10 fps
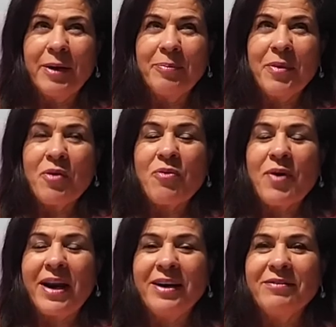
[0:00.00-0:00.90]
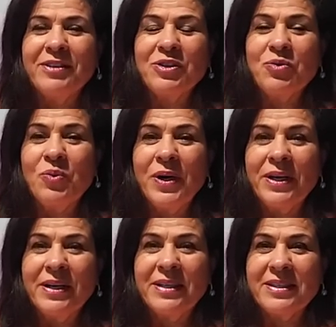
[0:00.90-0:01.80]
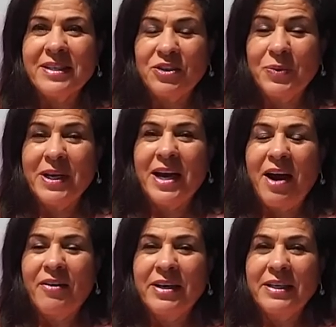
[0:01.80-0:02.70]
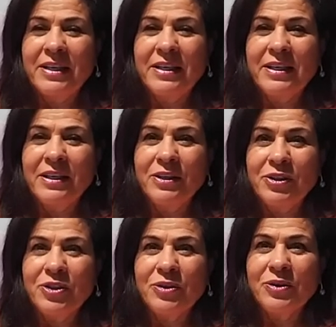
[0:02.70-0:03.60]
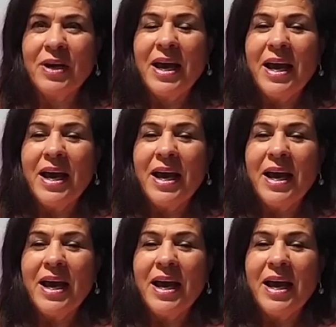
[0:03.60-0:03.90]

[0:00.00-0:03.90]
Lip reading: relevant words that we currently do.